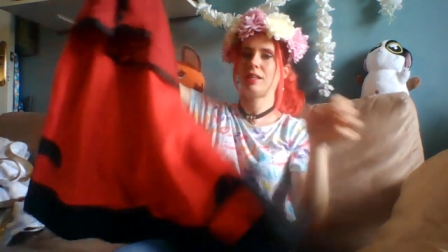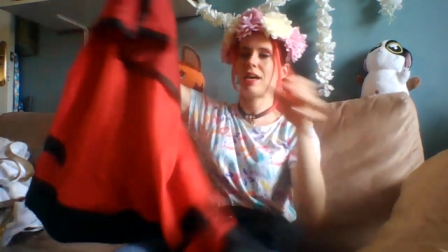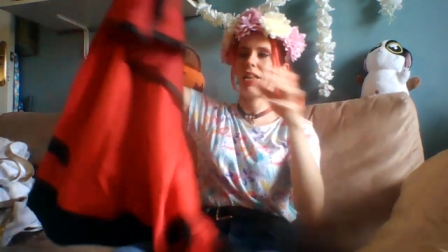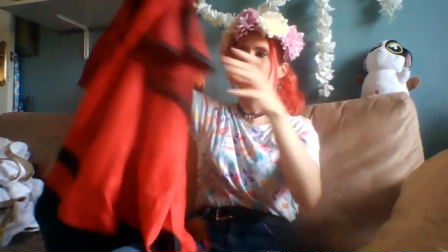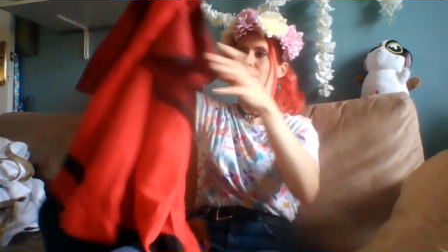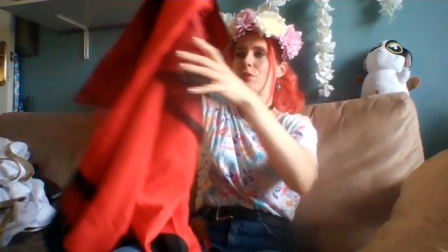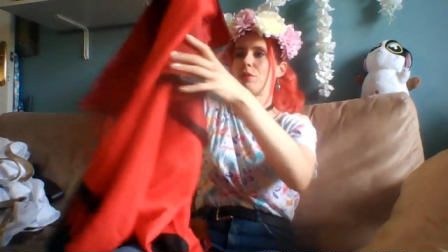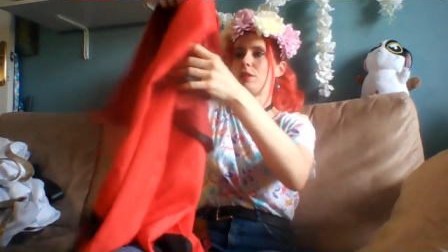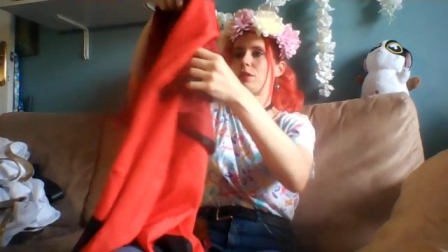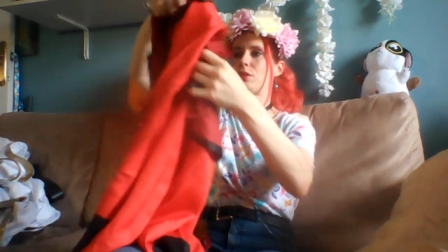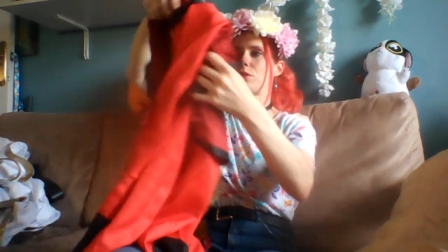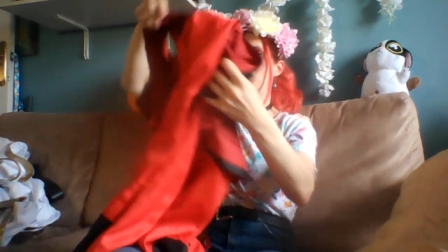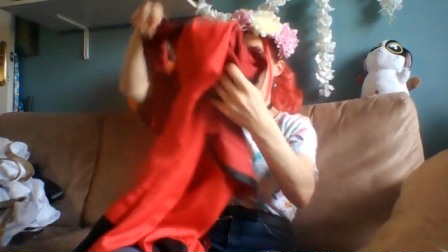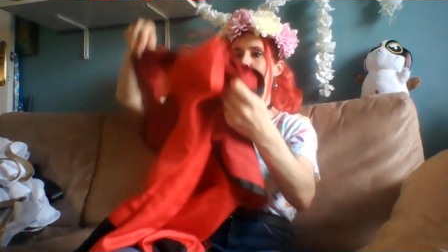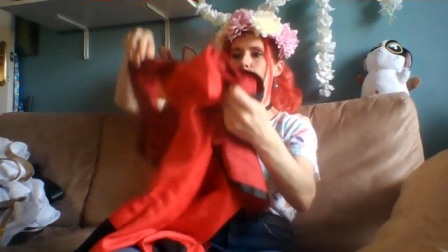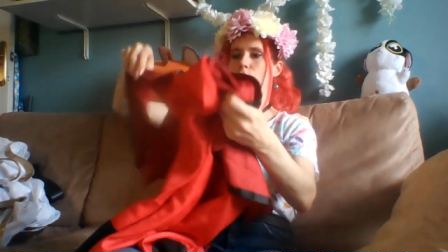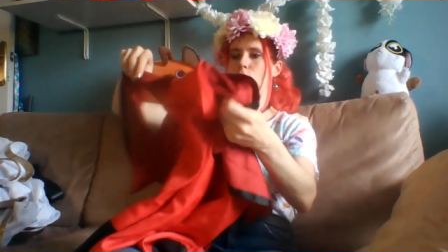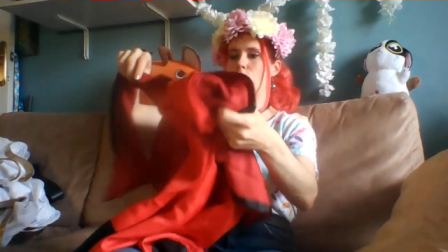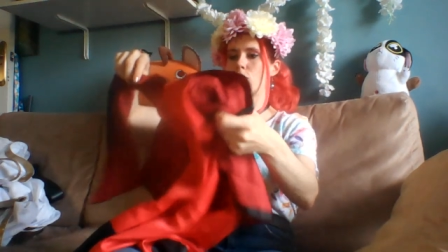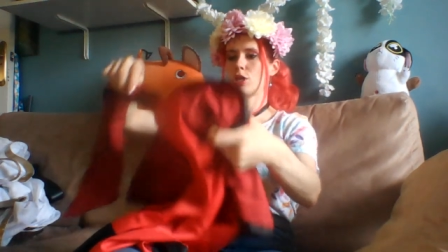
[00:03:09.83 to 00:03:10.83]
how it
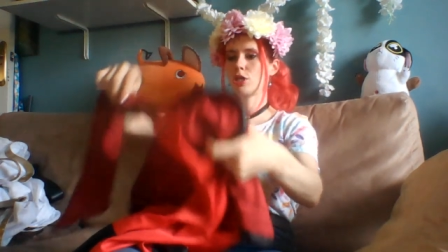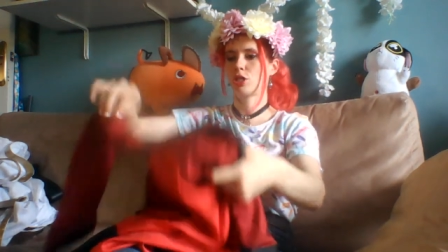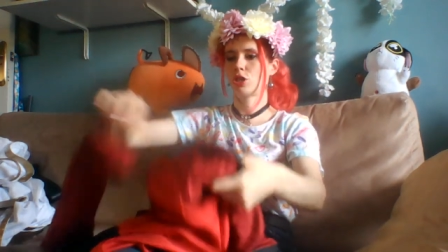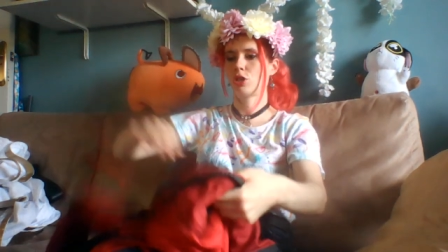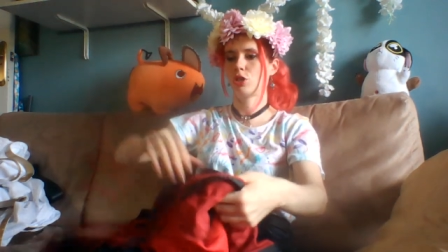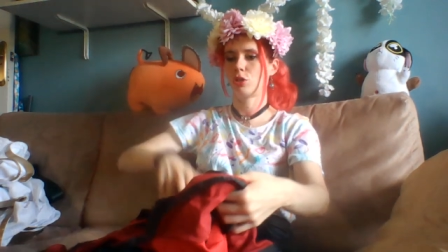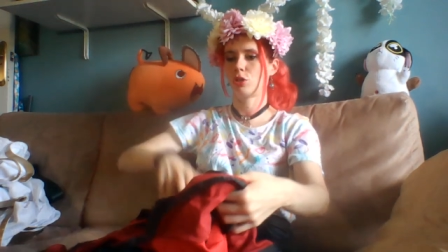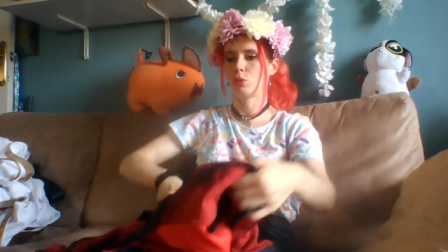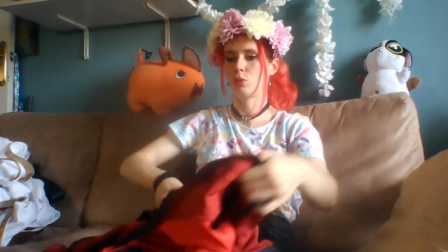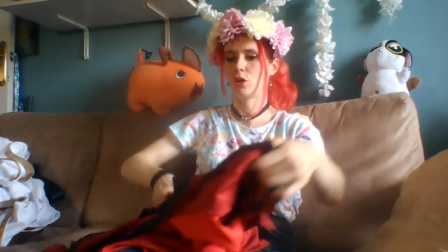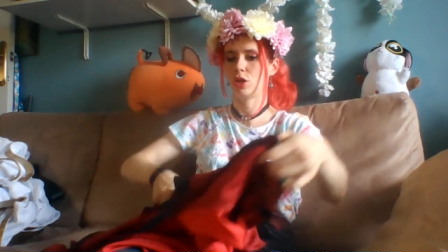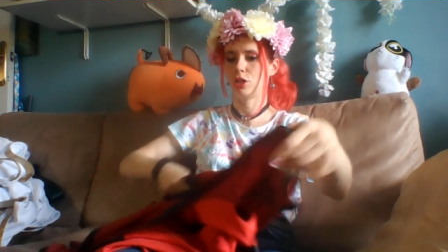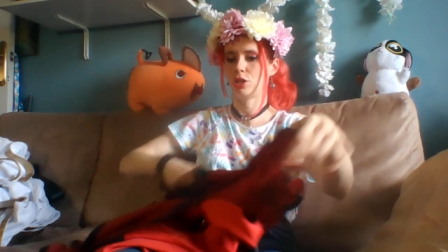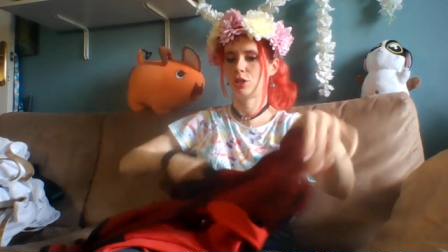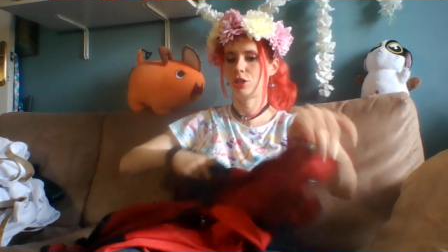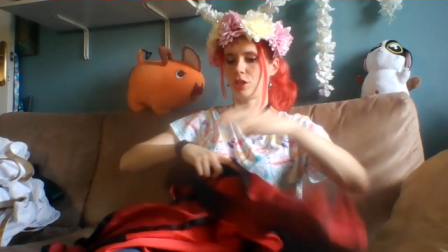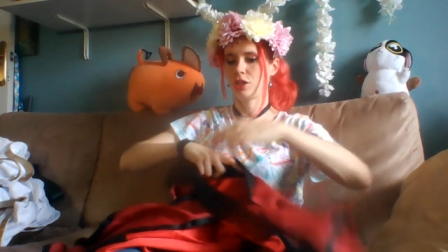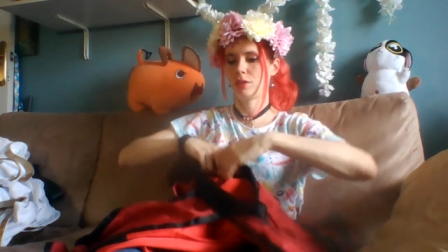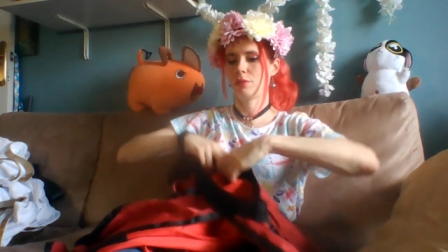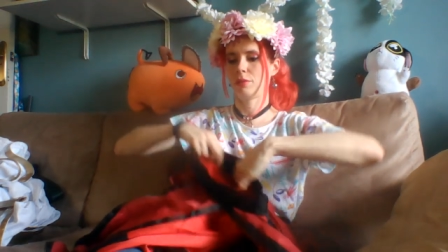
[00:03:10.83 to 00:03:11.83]
works on the
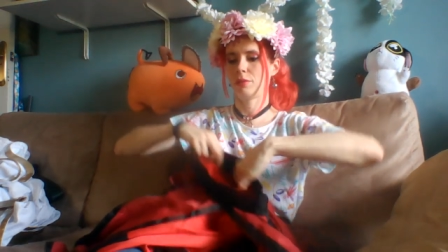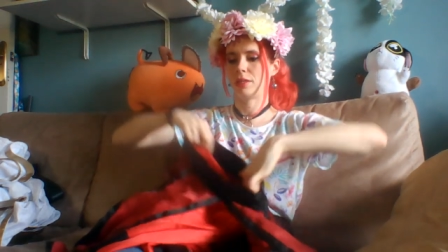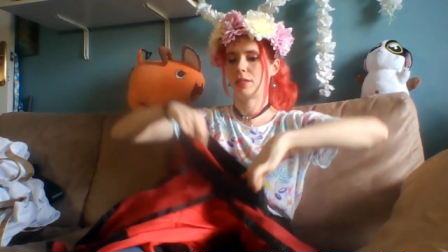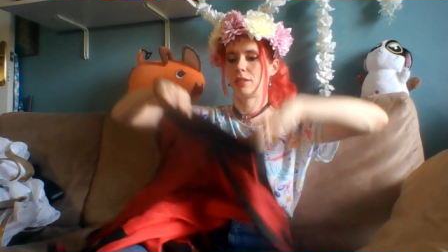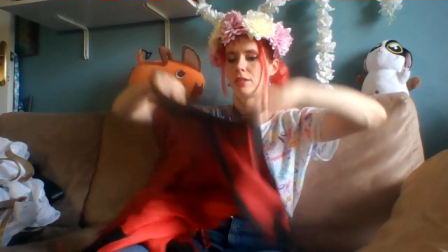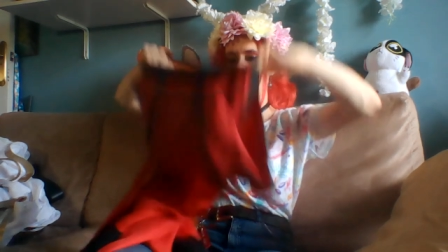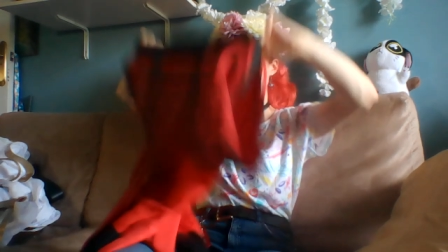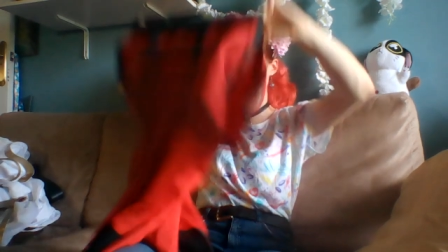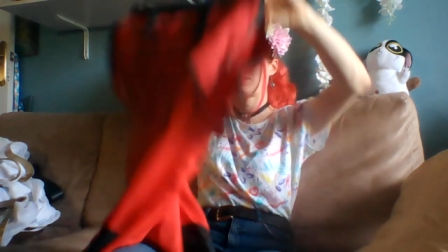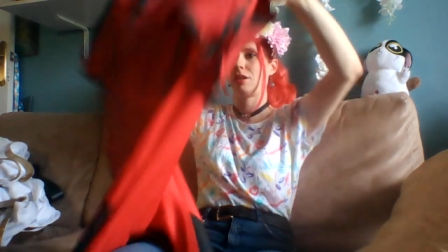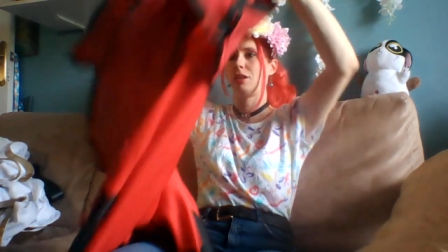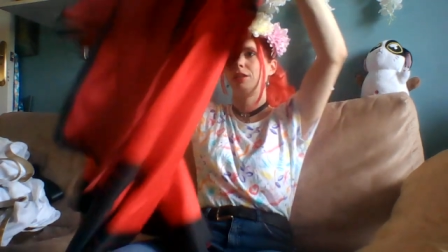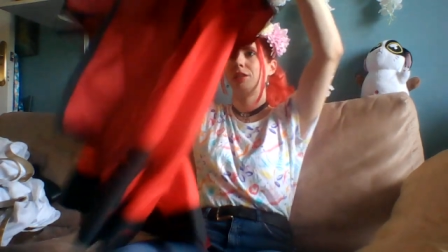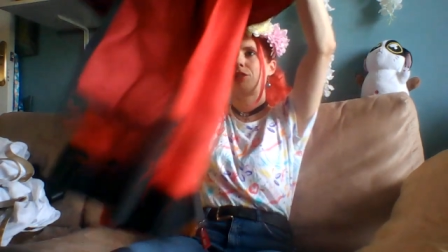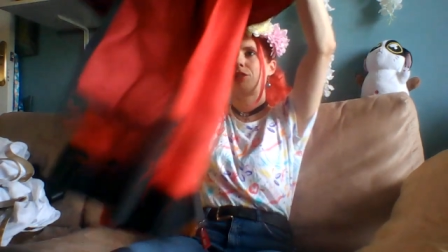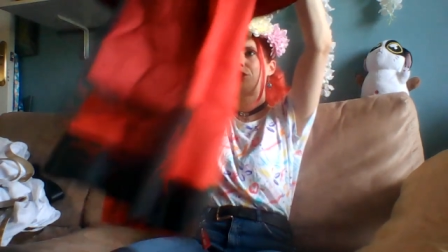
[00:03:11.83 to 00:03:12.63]
water because all the